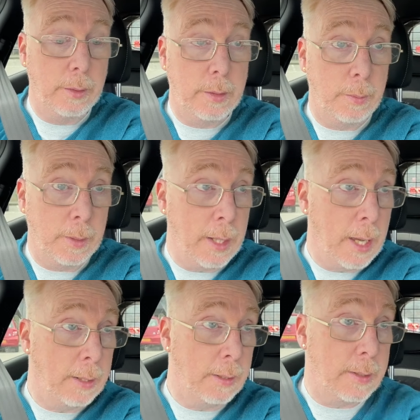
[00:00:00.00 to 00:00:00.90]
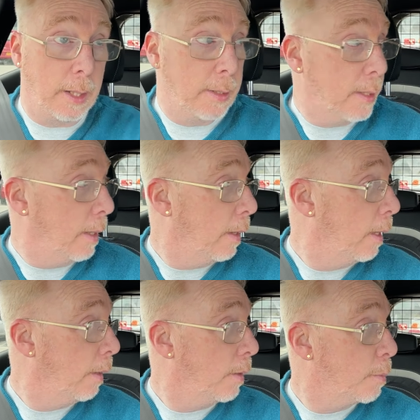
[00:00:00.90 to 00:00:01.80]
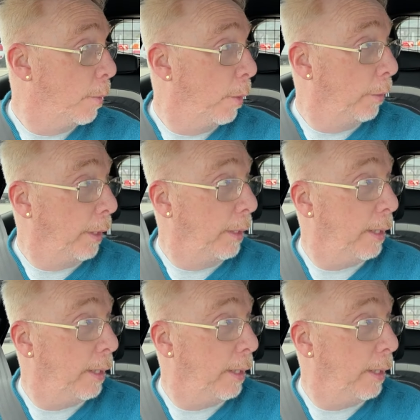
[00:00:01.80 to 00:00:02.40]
to a garden centre this morning